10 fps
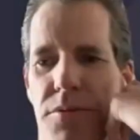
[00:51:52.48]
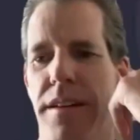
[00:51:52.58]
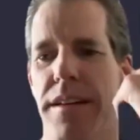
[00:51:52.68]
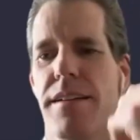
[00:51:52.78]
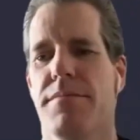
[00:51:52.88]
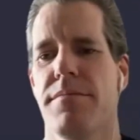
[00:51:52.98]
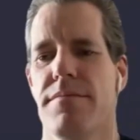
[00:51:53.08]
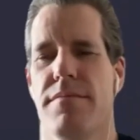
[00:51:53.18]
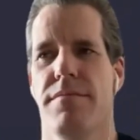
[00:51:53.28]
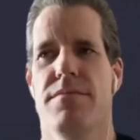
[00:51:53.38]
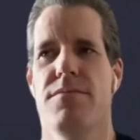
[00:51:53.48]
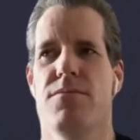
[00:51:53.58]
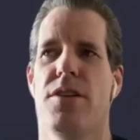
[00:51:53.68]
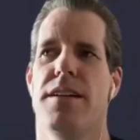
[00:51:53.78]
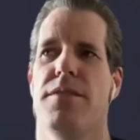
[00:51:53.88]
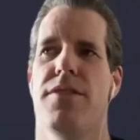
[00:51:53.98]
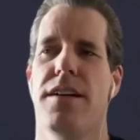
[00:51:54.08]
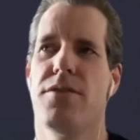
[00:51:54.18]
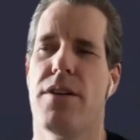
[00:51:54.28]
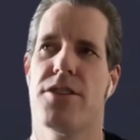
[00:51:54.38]
a really, really
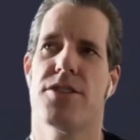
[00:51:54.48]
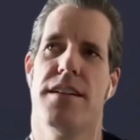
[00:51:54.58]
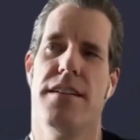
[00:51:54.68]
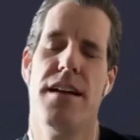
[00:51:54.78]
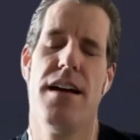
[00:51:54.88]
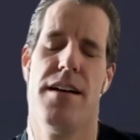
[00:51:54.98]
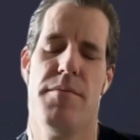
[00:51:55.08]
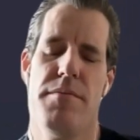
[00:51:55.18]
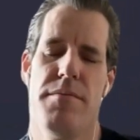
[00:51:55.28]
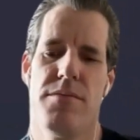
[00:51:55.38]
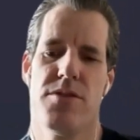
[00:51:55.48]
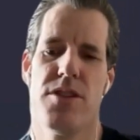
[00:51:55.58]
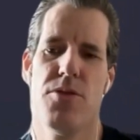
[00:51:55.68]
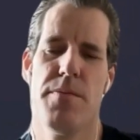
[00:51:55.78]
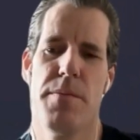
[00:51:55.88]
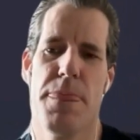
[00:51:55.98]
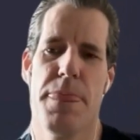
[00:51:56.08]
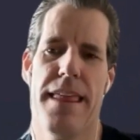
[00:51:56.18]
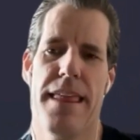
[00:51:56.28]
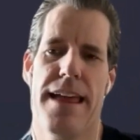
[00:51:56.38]
fun question. Um, so,
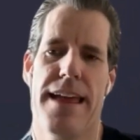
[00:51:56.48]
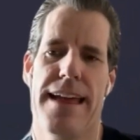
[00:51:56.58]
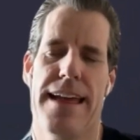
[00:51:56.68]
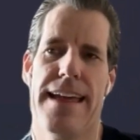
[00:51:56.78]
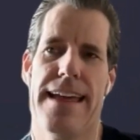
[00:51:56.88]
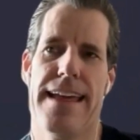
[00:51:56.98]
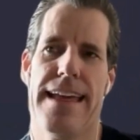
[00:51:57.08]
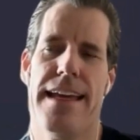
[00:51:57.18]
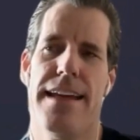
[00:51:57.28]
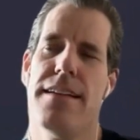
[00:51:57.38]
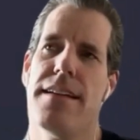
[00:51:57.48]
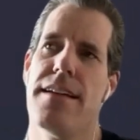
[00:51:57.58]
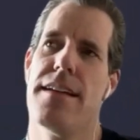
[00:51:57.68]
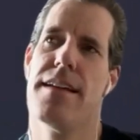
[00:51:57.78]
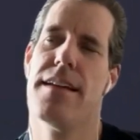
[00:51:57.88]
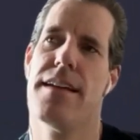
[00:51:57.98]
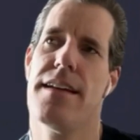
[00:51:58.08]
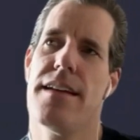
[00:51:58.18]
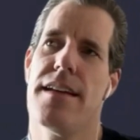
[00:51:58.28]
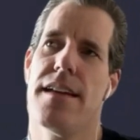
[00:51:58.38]
in
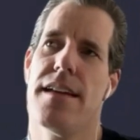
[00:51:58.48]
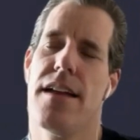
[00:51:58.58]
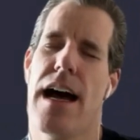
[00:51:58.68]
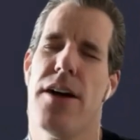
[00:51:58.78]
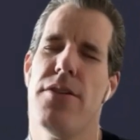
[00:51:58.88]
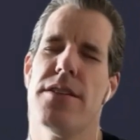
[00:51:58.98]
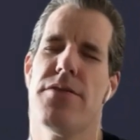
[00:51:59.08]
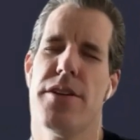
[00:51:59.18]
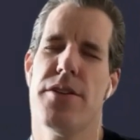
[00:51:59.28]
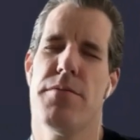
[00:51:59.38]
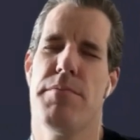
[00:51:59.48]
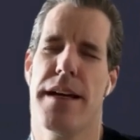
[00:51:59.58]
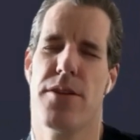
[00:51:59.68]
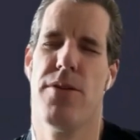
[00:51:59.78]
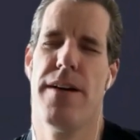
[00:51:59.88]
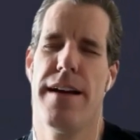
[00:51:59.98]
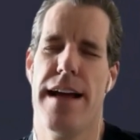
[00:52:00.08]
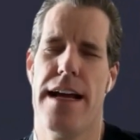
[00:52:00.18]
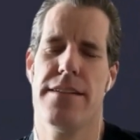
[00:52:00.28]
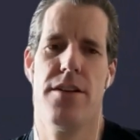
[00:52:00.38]
I always view Bitcoin
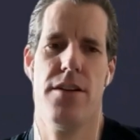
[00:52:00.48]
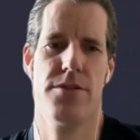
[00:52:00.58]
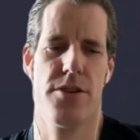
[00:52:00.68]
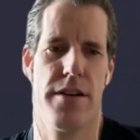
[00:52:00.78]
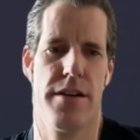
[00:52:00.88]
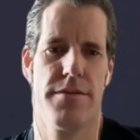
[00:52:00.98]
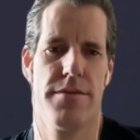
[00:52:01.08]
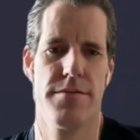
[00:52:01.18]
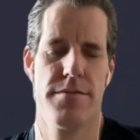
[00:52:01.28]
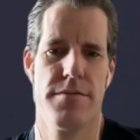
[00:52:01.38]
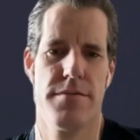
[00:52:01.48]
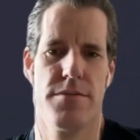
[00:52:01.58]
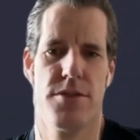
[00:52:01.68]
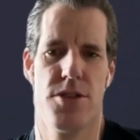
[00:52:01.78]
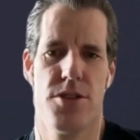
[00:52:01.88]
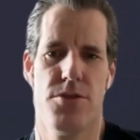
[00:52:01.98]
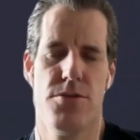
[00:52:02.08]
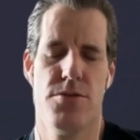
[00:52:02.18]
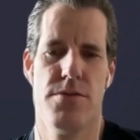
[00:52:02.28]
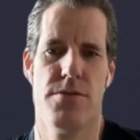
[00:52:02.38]
as an alternative
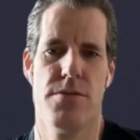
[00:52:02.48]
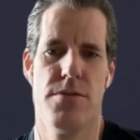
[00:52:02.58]
to